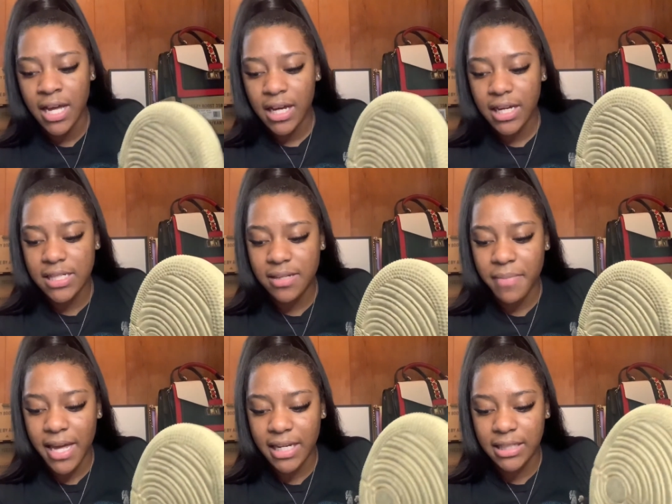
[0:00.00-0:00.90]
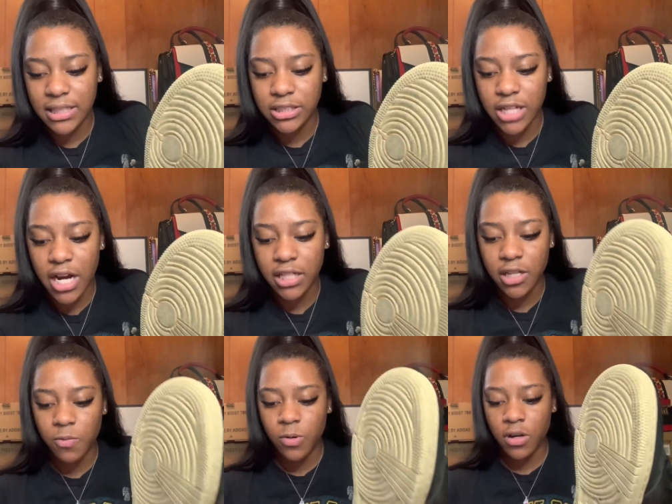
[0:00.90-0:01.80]
because it made it look dirty
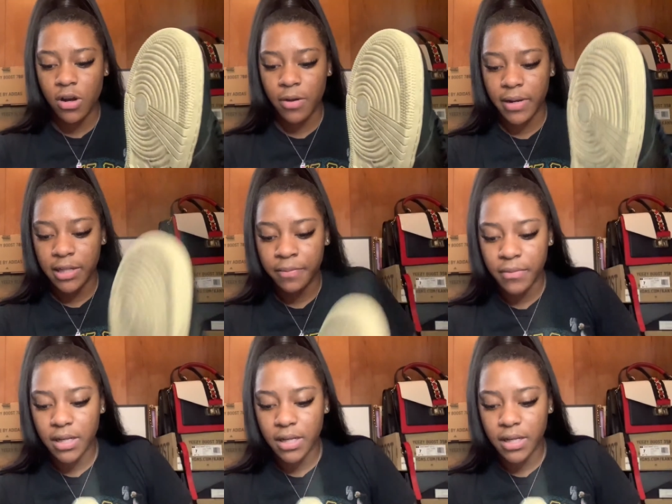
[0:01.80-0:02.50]
and worn already.